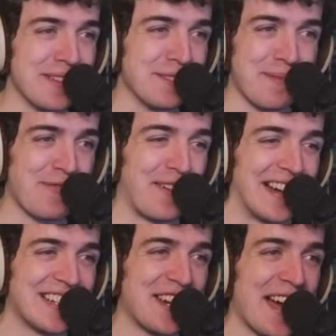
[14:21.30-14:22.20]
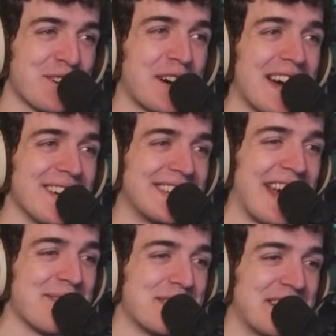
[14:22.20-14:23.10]
will be fine, chat. Cryo
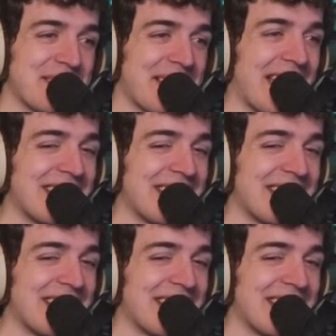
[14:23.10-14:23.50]
damage is okay